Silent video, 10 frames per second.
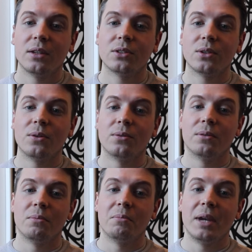So
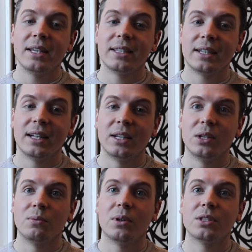basically,
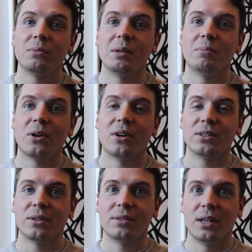you want to be
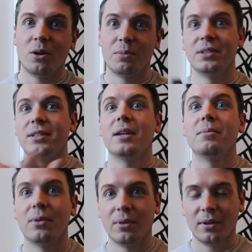part of the
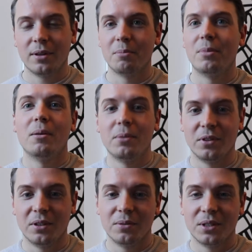OpenTable
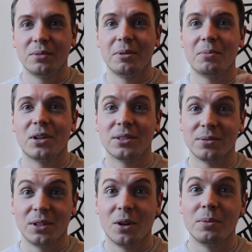bubble. You want to be part
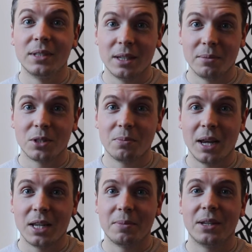of the OpenTable
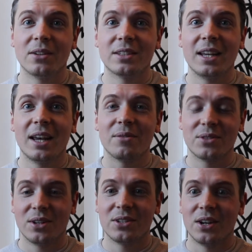space because they have
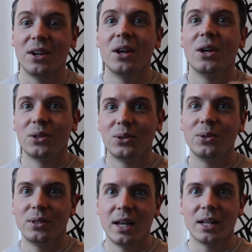such a
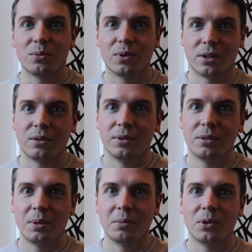good network
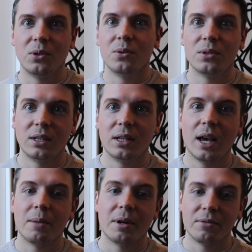with people using the
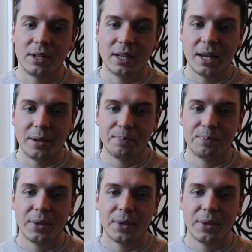app every day.